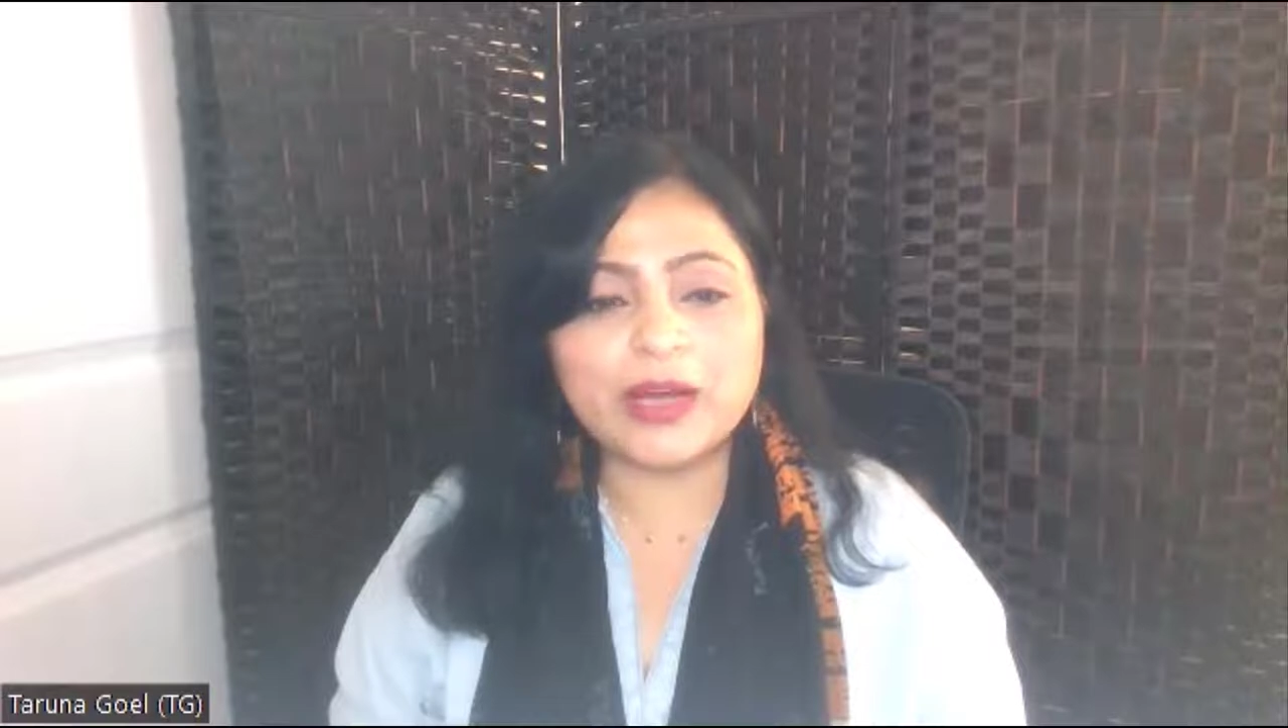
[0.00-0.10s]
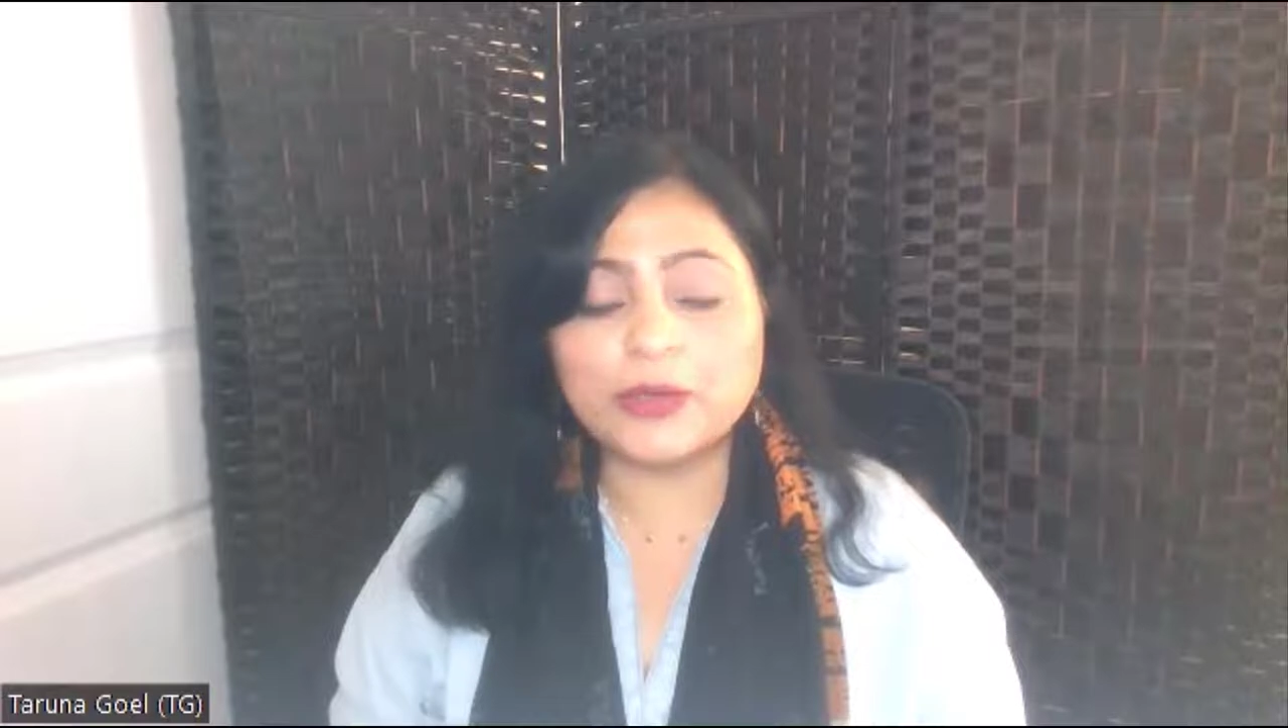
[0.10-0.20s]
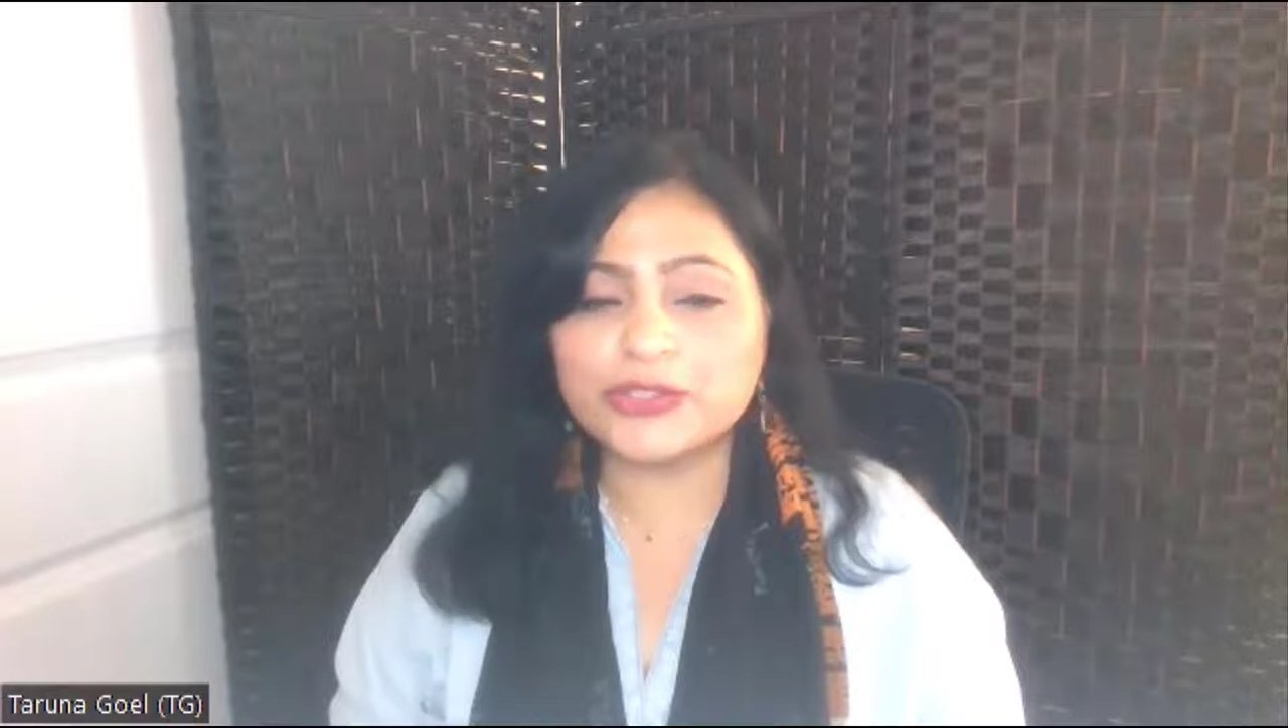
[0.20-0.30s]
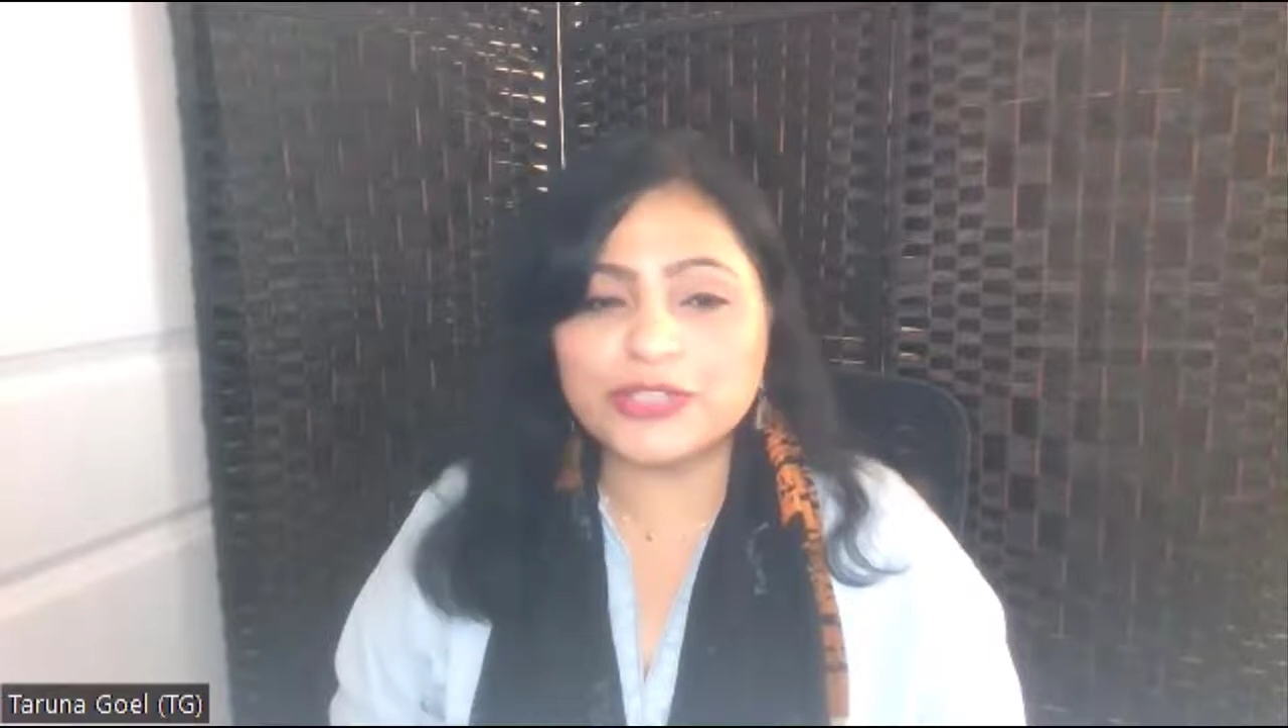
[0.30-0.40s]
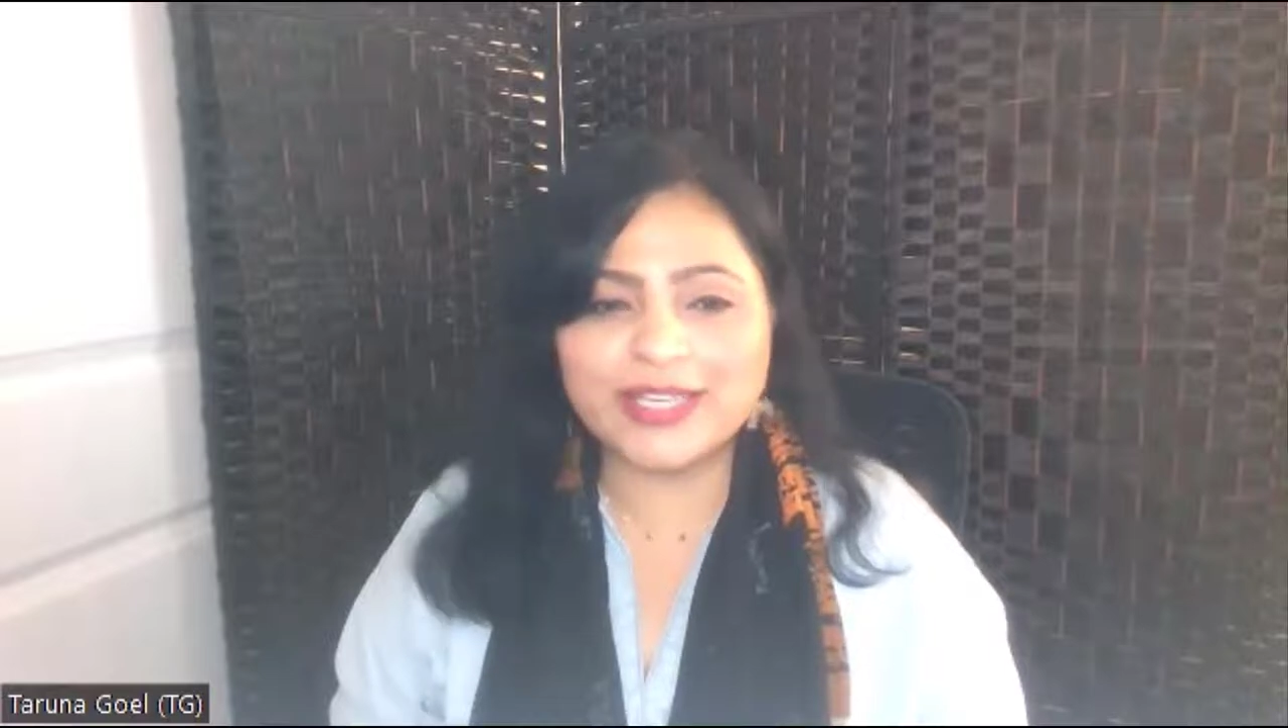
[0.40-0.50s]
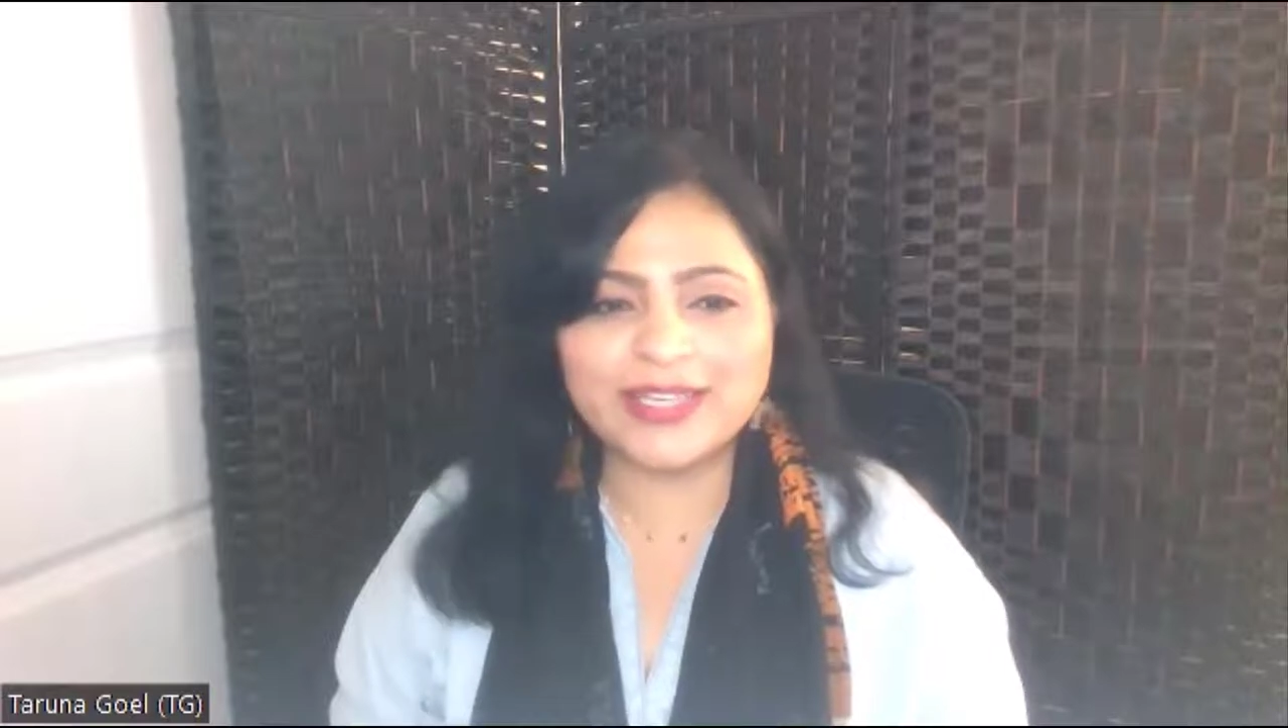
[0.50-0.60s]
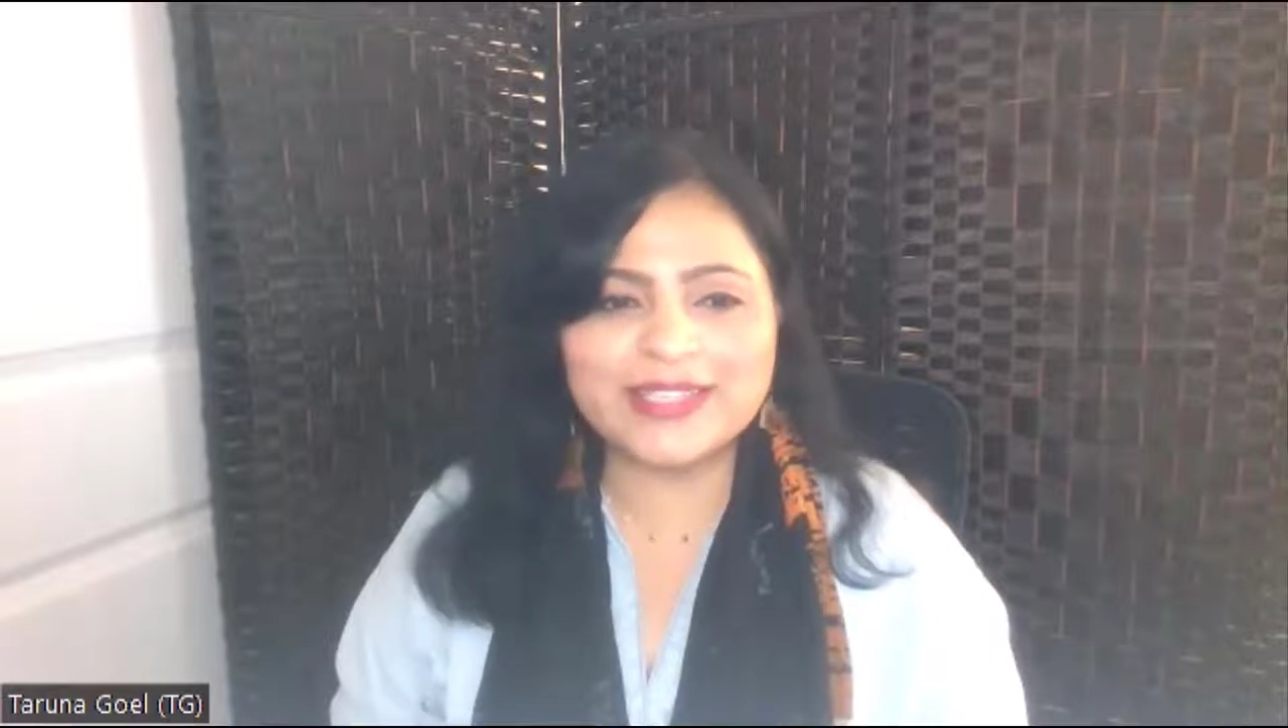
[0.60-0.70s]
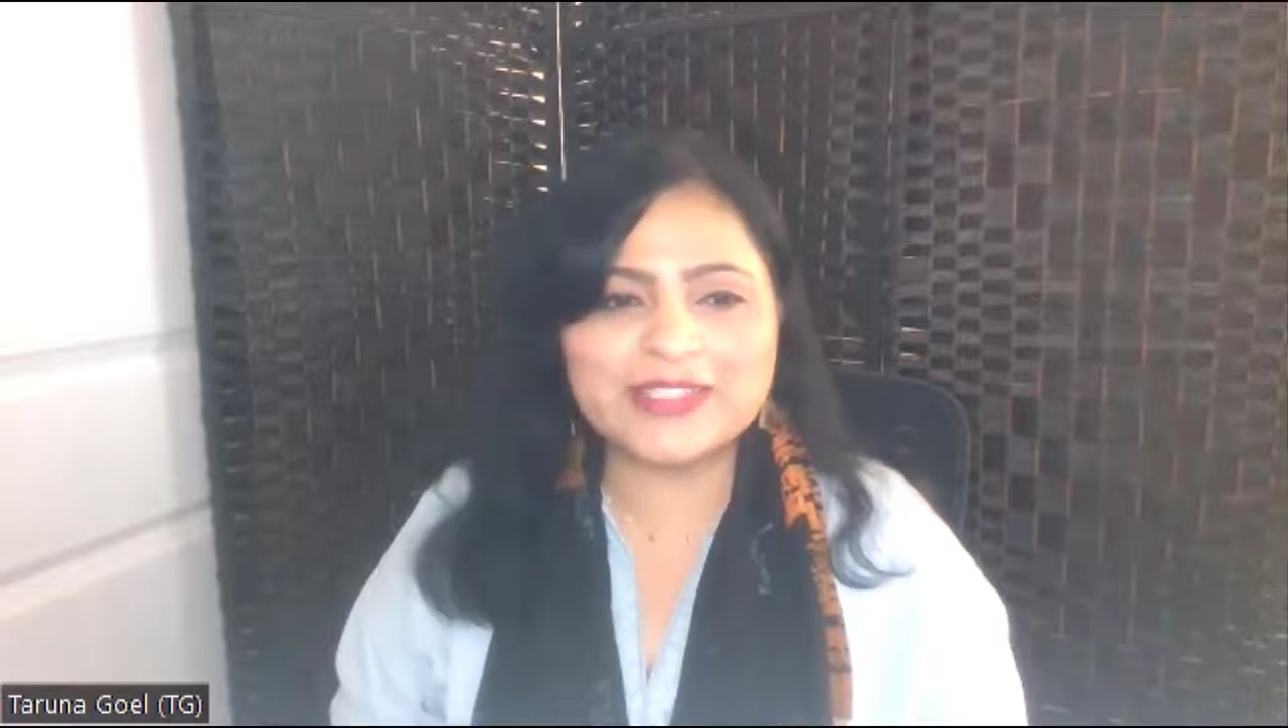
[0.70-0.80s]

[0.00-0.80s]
how training